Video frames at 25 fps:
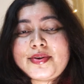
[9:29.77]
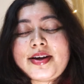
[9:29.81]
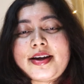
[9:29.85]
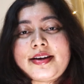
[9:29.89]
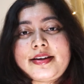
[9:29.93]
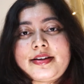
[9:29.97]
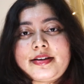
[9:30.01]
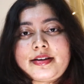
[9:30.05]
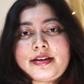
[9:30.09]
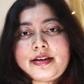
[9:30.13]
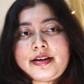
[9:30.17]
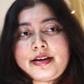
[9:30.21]

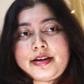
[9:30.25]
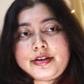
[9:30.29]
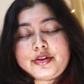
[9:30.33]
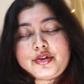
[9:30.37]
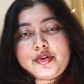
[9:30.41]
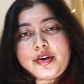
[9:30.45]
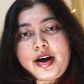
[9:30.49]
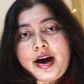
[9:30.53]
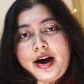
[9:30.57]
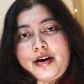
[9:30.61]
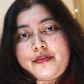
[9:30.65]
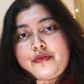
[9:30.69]
And in case
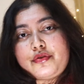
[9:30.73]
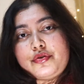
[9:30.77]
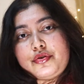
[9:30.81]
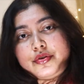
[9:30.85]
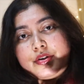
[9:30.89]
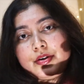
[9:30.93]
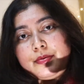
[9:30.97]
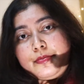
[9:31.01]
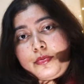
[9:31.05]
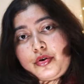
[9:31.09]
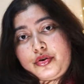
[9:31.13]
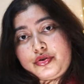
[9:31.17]
you have
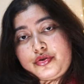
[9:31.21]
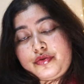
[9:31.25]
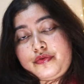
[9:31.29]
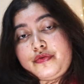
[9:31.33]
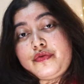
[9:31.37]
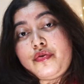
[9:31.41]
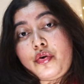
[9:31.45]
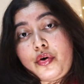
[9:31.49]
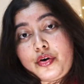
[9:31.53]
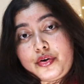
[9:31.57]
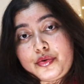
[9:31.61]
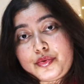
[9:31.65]
good amount of
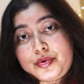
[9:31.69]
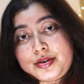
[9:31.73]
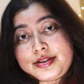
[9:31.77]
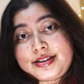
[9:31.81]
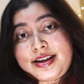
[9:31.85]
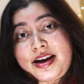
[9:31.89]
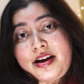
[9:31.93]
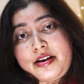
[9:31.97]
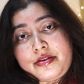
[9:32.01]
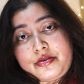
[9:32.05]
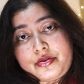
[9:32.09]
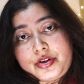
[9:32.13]
followers
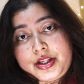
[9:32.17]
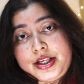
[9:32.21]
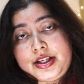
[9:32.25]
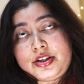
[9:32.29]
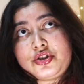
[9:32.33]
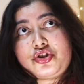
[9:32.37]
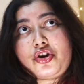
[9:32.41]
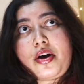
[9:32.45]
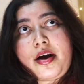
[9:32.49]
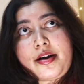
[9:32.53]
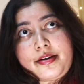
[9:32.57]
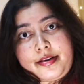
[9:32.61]
and
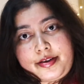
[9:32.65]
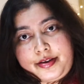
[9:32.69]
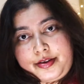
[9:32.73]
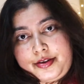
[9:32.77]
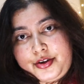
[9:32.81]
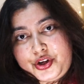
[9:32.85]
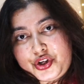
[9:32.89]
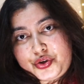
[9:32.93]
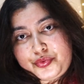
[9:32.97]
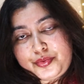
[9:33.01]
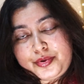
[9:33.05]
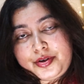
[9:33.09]
reach and
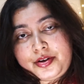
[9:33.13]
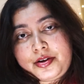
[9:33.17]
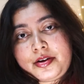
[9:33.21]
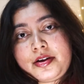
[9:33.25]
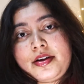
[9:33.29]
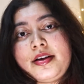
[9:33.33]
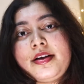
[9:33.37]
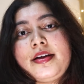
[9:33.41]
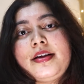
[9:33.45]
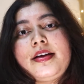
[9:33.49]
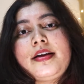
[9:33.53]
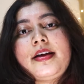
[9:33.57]
engagement
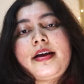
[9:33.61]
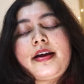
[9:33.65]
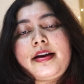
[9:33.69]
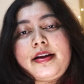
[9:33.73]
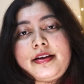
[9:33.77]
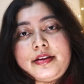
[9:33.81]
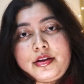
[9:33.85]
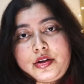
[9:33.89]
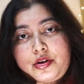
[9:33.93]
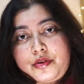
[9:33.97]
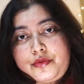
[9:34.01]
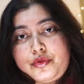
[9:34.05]
in
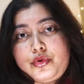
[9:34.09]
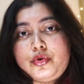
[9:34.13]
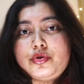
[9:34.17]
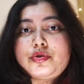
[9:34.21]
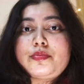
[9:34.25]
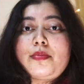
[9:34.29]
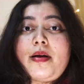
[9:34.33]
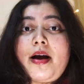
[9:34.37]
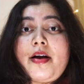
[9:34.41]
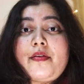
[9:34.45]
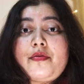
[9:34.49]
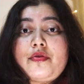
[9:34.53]
either of
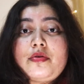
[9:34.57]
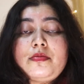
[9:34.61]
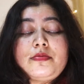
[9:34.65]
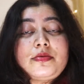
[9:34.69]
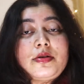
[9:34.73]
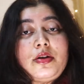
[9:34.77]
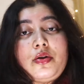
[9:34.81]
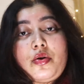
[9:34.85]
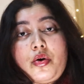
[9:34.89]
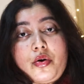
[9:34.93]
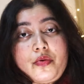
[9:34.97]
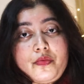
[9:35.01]
those
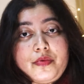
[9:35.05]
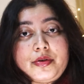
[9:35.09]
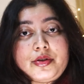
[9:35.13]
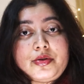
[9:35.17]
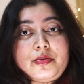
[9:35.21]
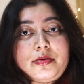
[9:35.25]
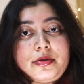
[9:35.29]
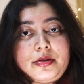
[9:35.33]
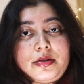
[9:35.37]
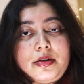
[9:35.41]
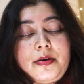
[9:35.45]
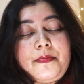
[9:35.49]
platforms along with
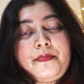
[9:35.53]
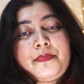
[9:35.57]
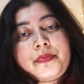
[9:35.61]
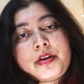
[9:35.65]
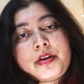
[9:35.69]
Twitter,